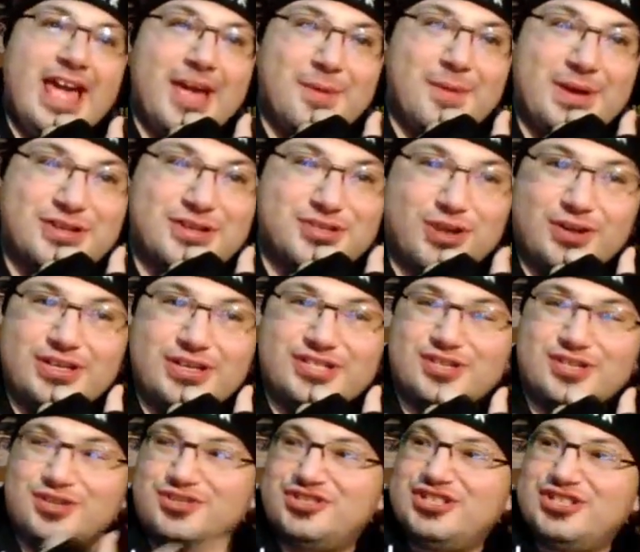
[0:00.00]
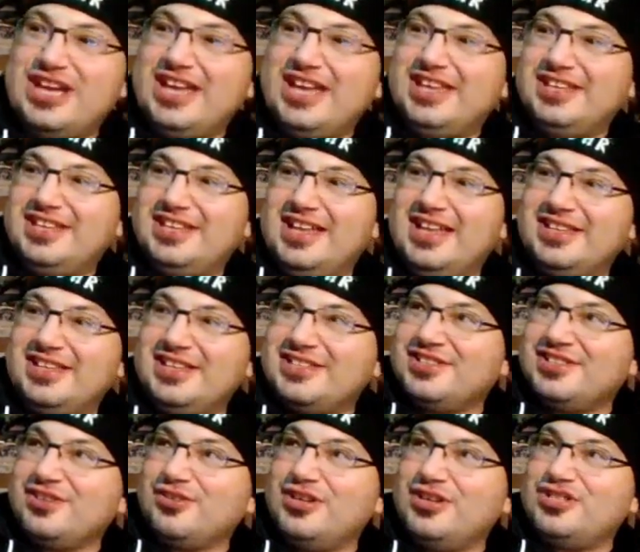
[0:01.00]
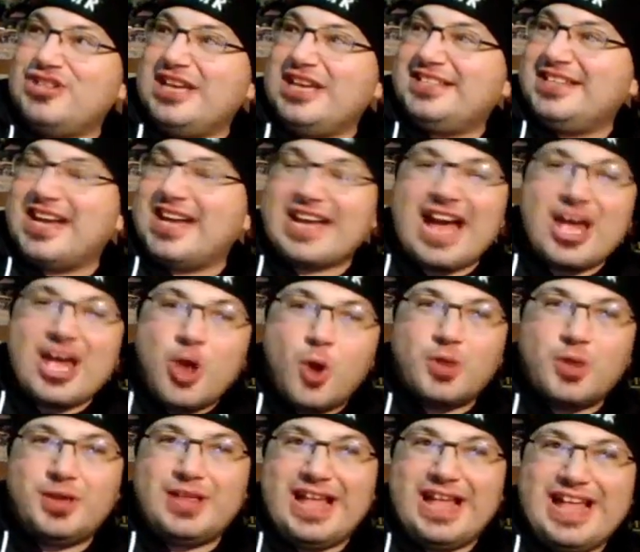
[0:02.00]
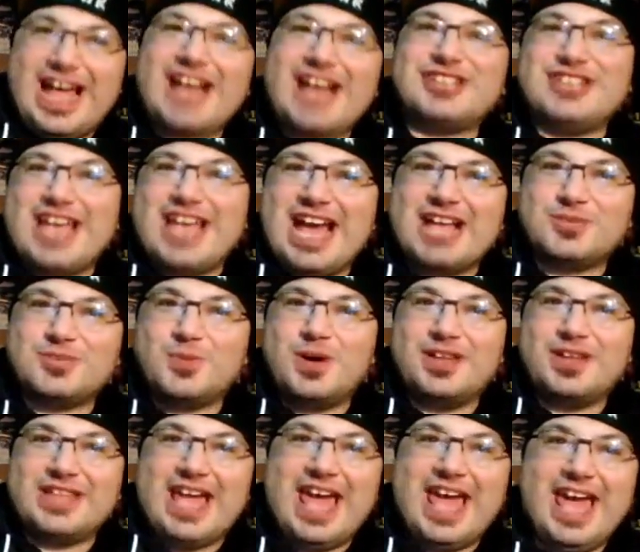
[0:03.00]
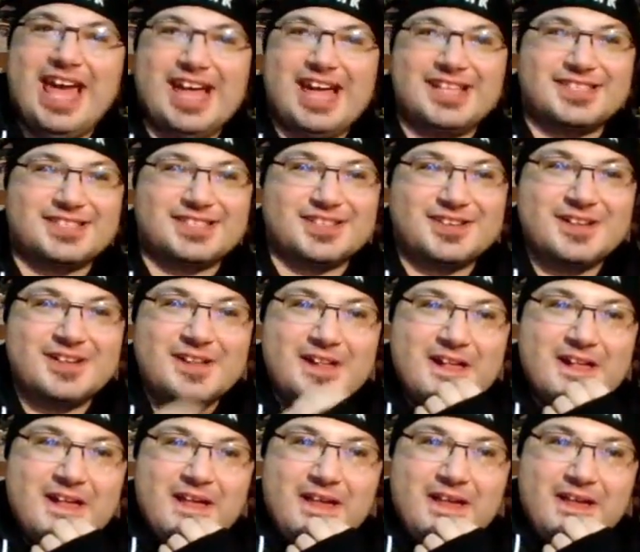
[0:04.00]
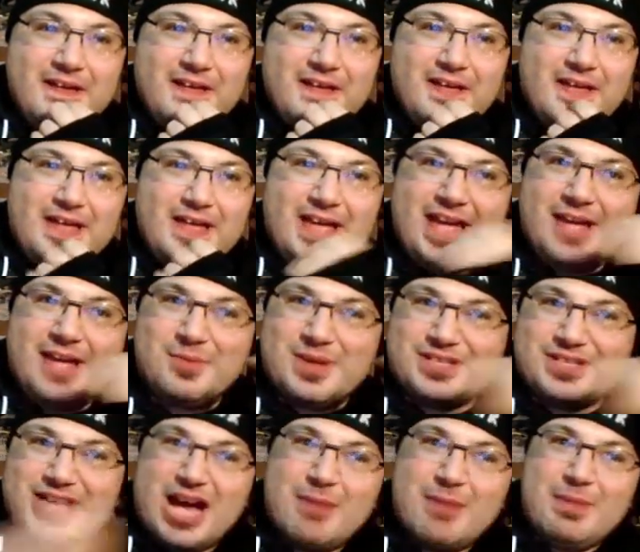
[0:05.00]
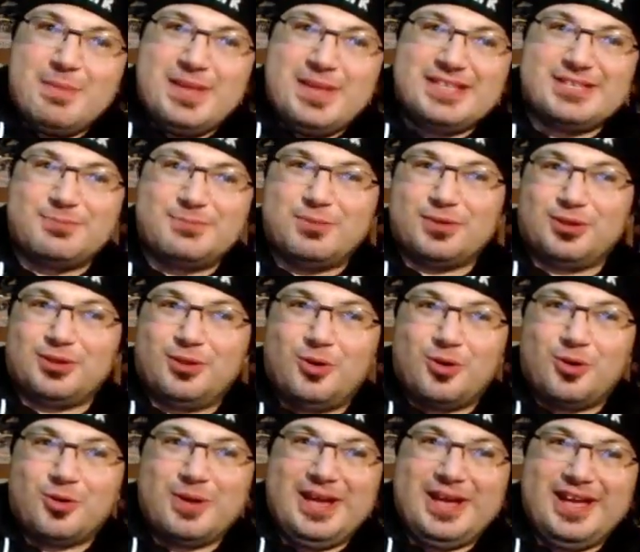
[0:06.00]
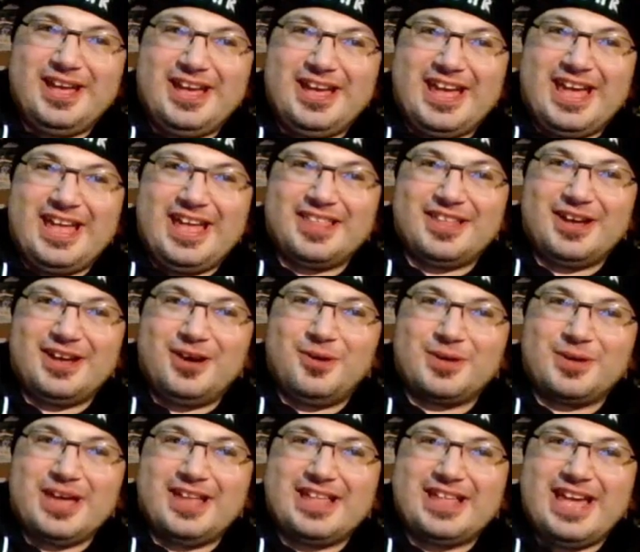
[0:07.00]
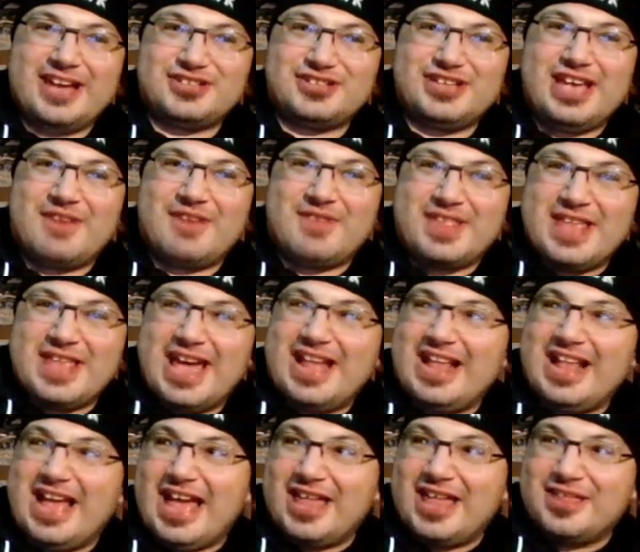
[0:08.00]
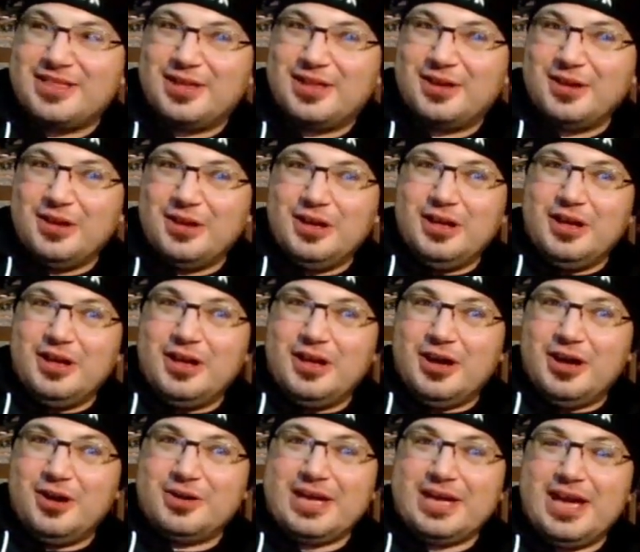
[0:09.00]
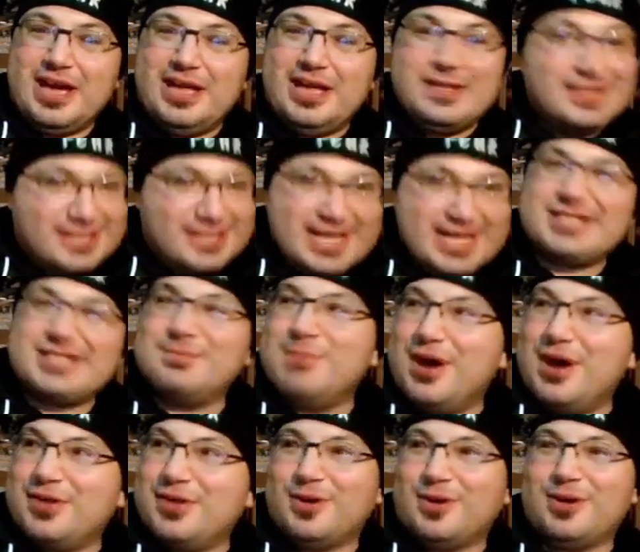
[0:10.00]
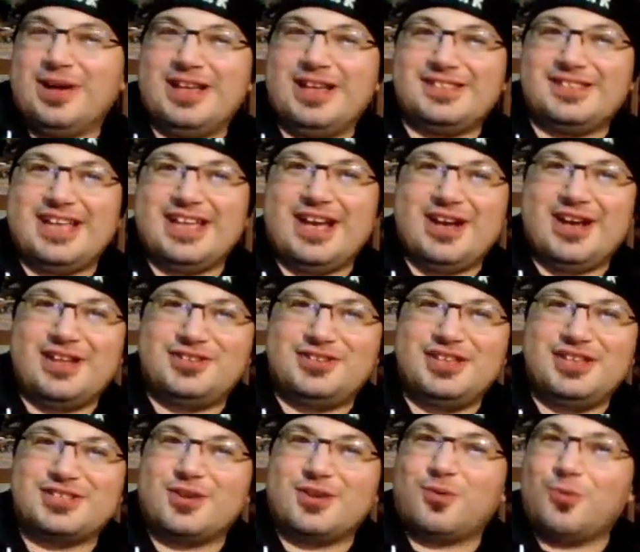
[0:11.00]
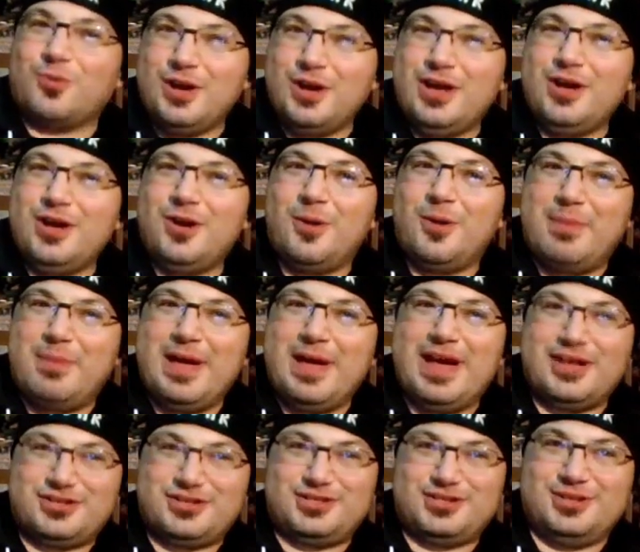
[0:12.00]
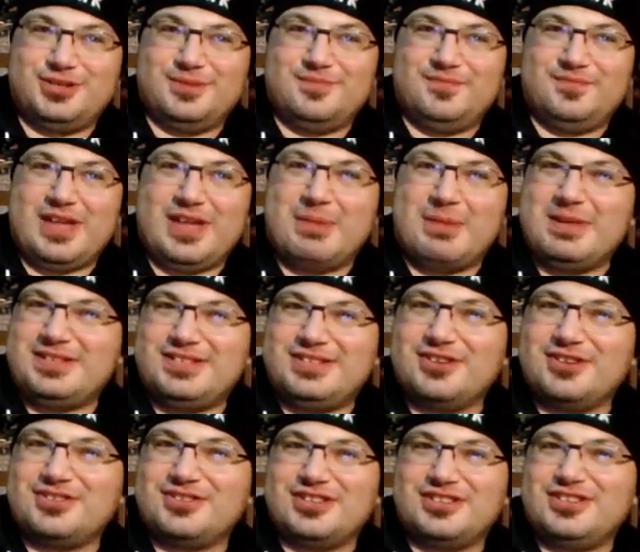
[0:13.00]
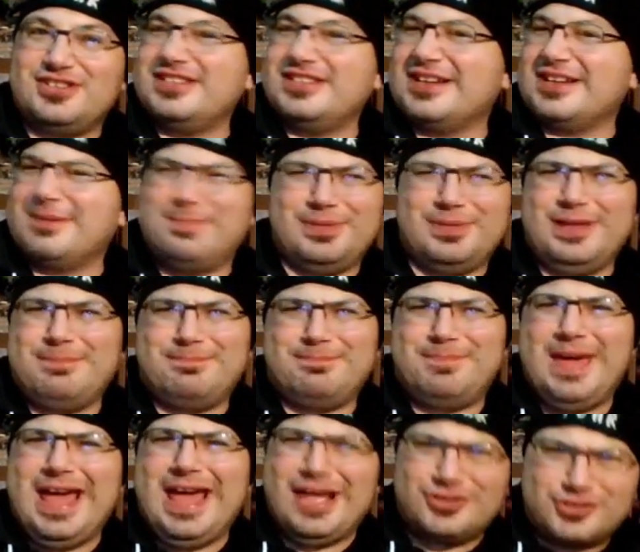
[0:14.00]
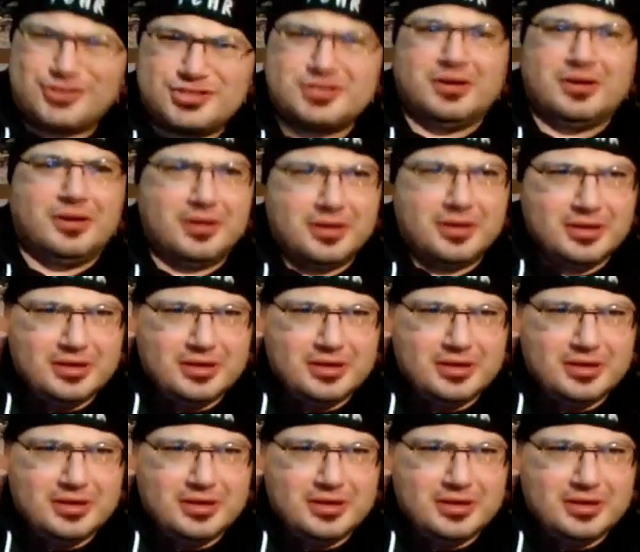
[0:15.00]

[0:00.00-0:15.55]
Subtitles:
Anyway, Charlie is literally chasing a coyote that actually has one of the heads. Anyway, Tommy meets up with Lori, and okay, they actually have a net, and okay, Dick's mother is there, and she's a real bitch. I mean, seriously, she's a complete bitch.